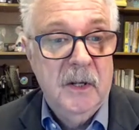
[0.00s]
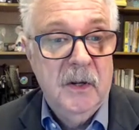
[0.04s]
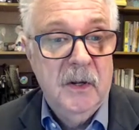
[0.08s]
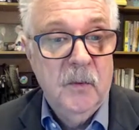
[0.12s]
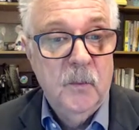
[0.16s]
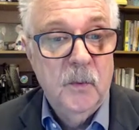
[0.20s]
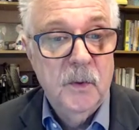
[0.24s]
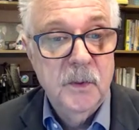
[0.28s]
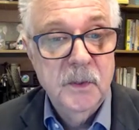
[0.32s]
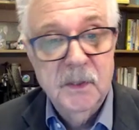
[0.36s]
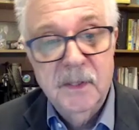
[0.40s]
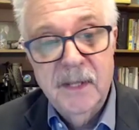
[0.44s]

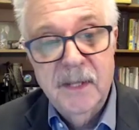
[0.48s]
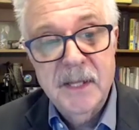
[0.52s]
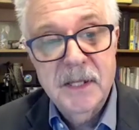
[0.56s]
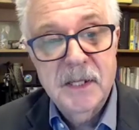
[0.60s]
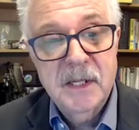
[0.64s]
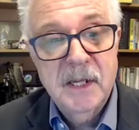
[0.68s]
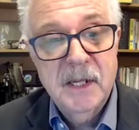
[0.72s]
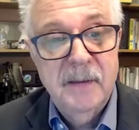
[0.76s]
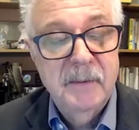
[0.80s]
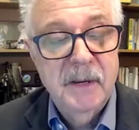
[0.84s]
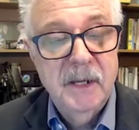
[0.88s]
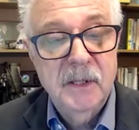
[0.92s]
Well, the
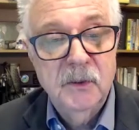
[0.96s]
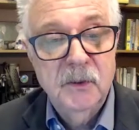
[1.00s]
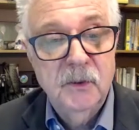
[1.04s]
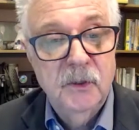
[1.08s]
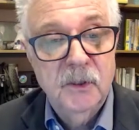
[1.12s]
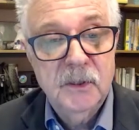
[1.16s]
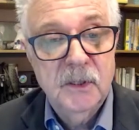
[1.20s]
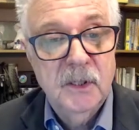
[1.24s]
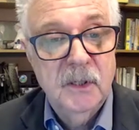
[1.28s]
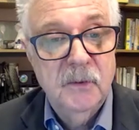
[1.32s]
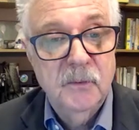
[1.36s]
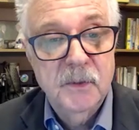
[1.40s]
last time I
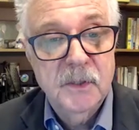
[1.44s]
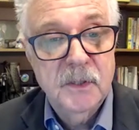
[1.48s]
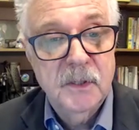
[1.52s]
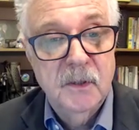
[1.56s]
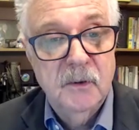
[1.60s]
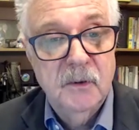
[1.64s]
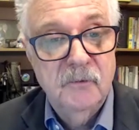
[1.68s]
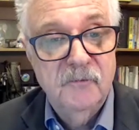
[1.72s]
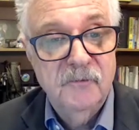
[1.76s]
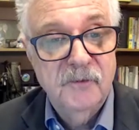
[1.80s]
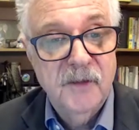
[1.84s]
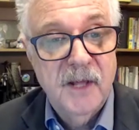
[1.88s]
looked, there was
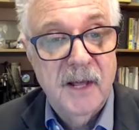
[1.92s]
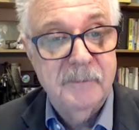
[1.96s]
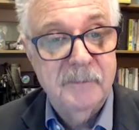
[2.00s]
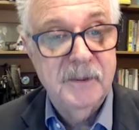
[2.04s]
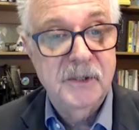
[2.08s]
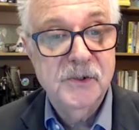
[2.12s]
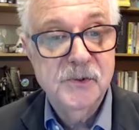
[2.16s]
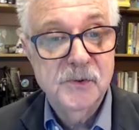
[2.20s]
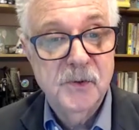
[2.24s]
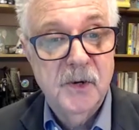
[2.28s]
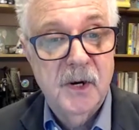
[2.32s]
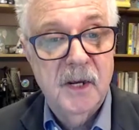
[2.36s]
no
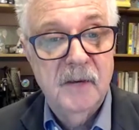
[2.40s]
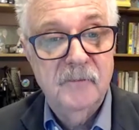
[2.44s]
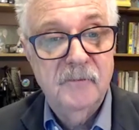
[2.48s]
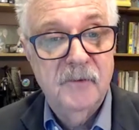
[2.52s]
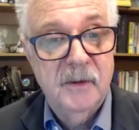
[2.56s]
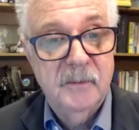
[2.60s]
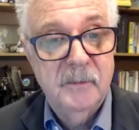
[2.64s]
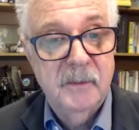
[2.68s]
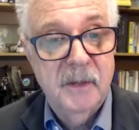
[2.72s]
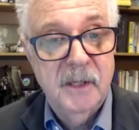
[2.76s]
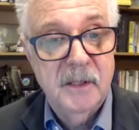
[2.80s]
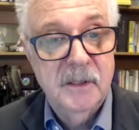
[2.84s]
floppy drive
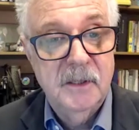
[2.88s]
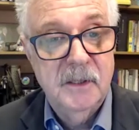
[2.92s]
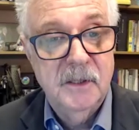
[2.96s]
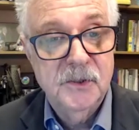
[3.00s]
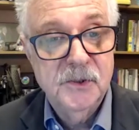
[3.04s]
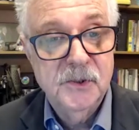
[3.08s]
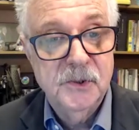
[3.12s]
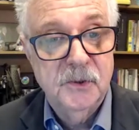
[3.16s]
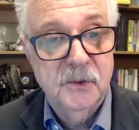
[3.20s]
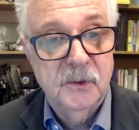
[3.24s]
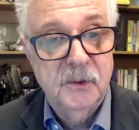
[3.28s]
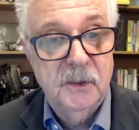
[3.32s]
on my
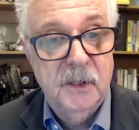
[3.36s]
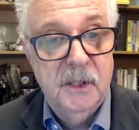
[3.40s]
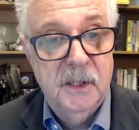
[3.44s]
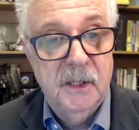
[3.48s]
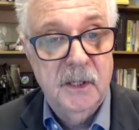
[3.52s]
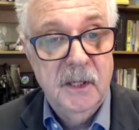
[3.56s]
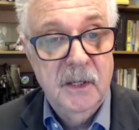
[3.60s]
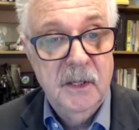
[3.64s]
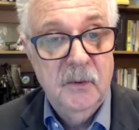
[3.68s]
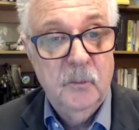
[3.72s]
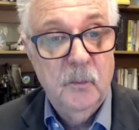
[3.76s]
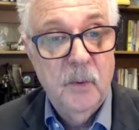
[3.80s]
digital,
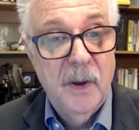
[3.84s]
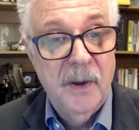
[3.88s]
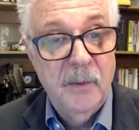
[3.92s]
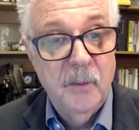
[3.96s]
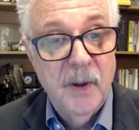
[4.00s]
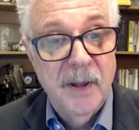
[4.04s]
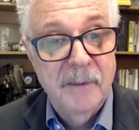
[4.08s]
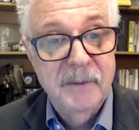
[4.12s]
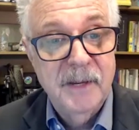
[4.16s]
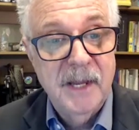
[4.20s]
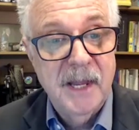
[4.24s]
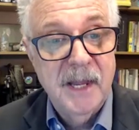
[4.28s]
my
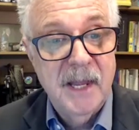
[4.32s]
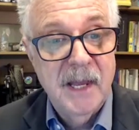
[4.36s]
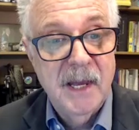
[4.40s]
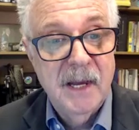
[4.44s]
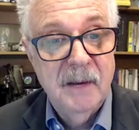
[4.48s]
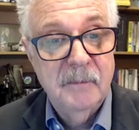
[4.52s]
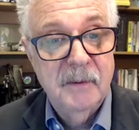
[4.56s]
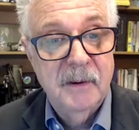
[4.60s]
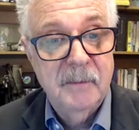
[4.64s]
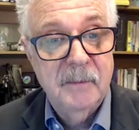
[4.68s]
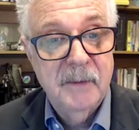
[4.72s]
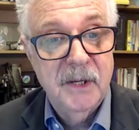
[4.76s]

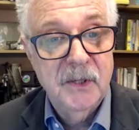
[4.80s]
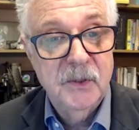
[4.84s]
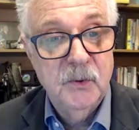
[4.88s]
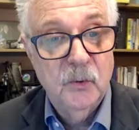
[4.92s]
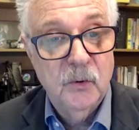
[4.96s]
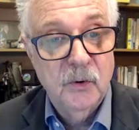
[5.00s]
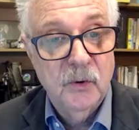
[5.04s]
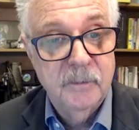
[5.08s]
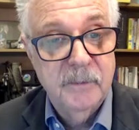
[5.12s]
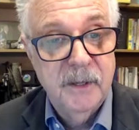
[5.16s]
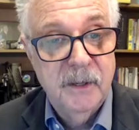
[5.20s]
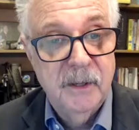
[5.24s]
webcam, on my
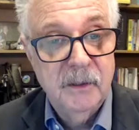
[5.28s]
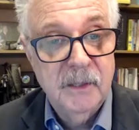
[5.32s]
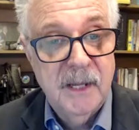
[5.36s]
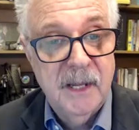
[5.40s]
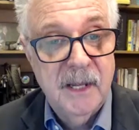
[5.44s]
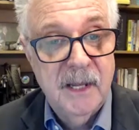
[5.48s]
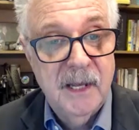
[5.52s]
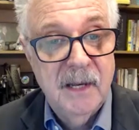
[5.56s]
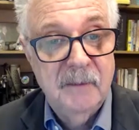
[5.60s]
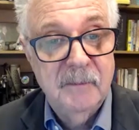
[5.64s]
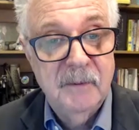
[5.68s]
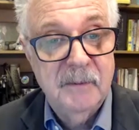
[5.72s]
doorbell
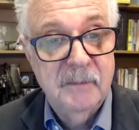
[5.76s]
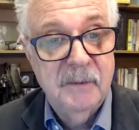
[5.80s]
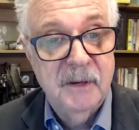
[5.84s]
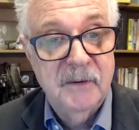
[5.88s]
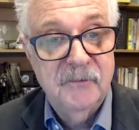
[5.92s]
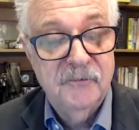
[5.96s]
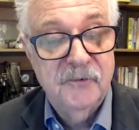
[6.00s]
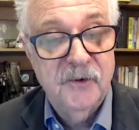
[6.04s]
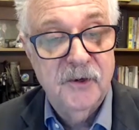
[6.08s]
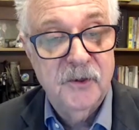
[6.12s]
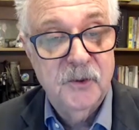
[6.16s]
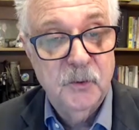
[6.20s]
cam, on my
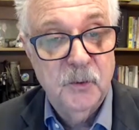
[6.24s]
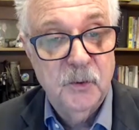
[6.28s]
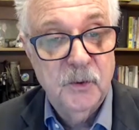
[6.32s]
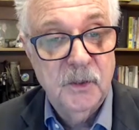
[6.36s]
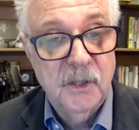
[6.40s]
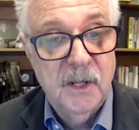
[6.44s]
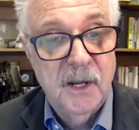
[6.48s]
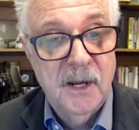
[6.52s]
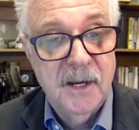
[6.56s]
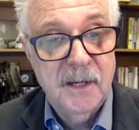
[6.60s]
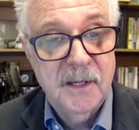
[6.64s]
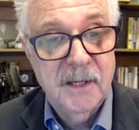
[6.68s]
front door
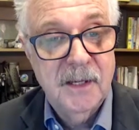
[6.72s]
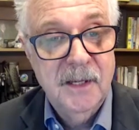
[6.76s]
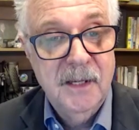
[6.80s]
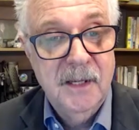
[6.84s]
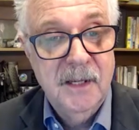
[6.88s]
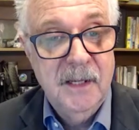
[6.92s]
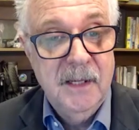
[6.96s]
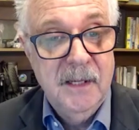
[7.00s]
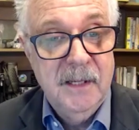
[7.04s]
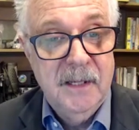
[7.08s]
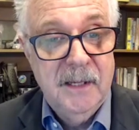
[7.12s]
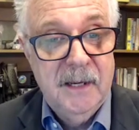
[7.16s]
lock.
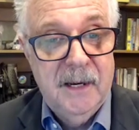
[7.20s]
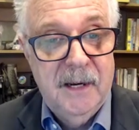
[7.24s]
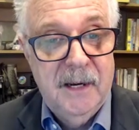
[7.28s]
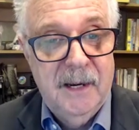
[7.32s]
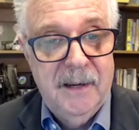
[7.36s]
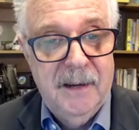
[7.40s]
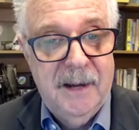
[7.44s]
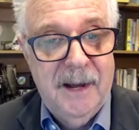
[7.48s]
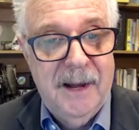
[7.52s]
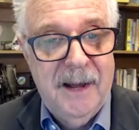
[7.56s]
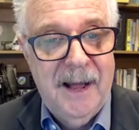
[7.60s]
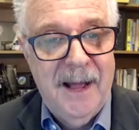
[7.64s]

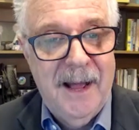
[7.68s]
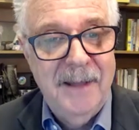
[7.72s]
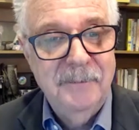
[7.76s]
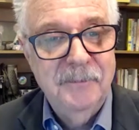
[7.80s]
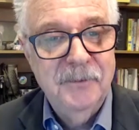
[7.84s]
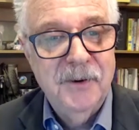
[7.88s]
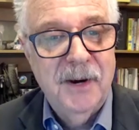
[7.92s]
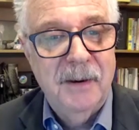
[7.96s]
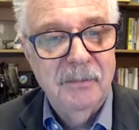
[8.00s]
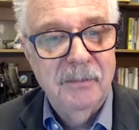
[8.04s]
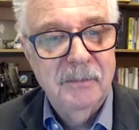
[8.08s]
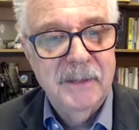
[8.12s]
I
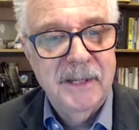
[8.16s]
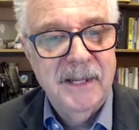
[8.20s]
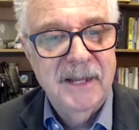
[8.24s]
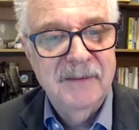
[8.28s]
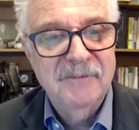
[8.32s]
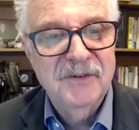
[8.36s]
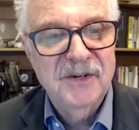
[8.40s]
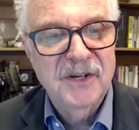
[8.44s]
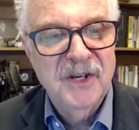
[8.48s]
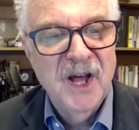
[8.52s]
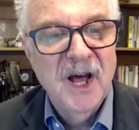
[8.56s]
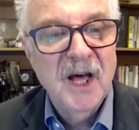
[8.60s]
probably
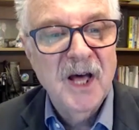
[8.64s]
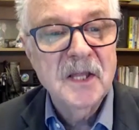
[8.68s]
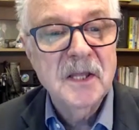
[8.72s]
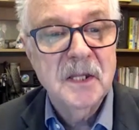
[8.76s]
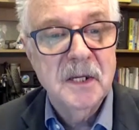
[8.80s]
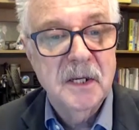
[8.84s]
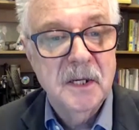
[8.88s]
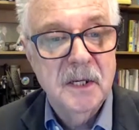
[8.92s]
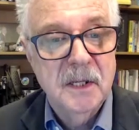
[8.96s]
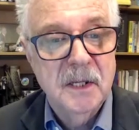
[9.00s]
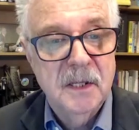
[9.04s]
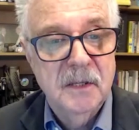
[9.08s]
have
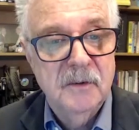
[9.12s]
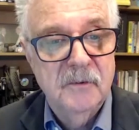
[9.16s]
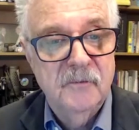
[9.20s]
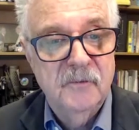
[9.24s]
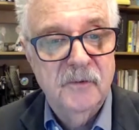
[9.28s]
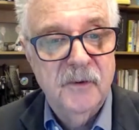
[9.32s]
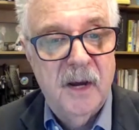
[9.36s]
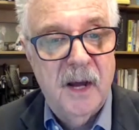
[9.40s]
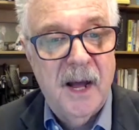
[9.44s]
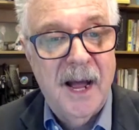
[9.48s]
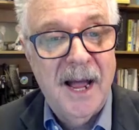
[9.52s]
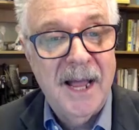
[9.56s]
dozens
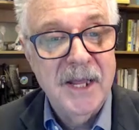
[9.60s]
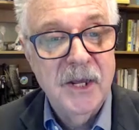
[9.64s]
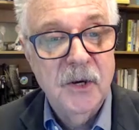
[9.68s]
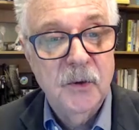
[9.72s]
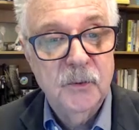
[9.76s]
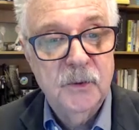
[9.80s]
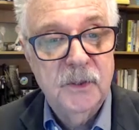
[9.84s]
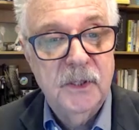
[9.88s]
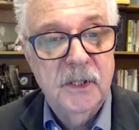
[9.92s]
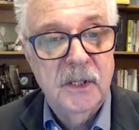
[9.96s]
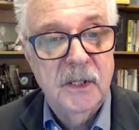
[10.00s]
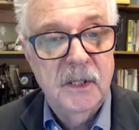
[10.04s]
of
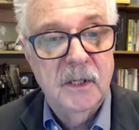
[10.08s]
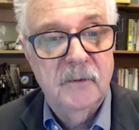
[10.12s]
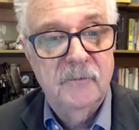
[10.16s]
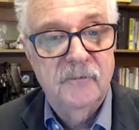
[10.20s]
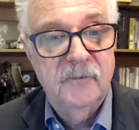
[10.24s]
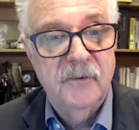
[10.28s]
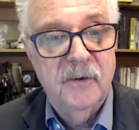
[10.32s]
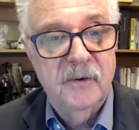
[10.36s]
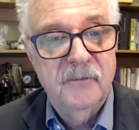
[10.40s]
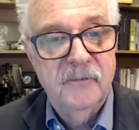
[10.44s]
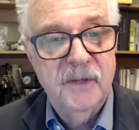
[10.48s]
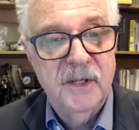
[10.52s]
IoT,
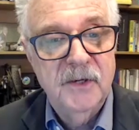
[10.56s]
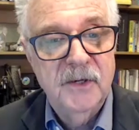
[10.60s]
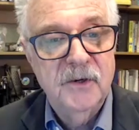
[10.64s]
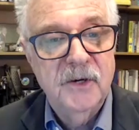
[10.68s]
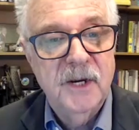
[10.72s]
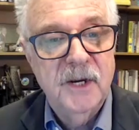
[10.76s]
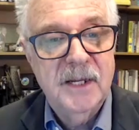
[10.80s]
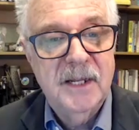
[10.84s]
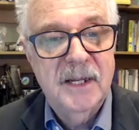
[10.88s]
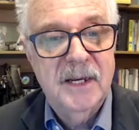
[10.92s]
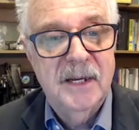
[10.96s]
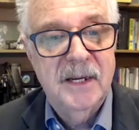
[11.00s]
of
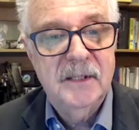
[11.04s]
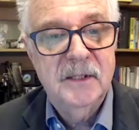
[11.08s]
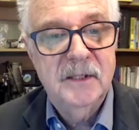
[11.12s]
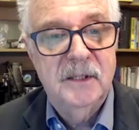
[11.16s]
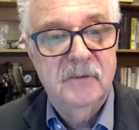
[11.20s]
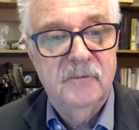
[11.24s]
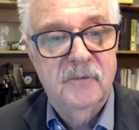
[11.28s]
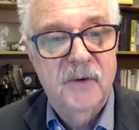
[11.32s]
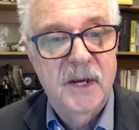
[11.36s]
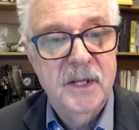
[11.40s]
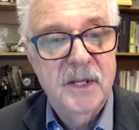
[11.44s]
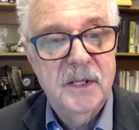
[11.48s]
internet connected
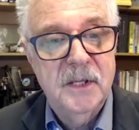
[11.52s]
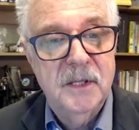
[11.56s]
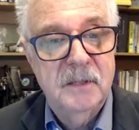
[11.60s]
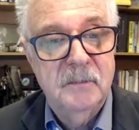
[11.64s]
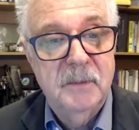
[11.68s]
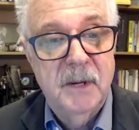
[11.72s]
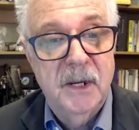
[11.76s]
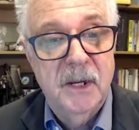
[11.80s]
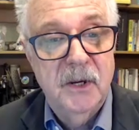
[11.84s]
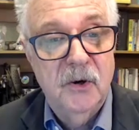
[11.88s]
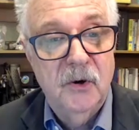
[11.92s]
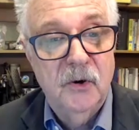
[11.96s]
devices
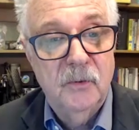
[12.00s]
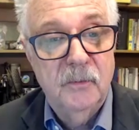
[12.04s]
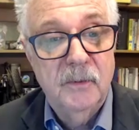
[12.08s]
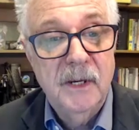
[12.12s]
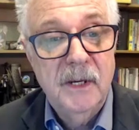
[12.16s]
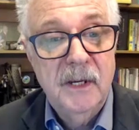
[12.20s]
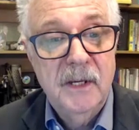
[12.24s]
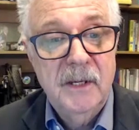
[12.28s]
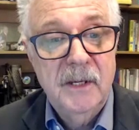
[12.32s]
in my home.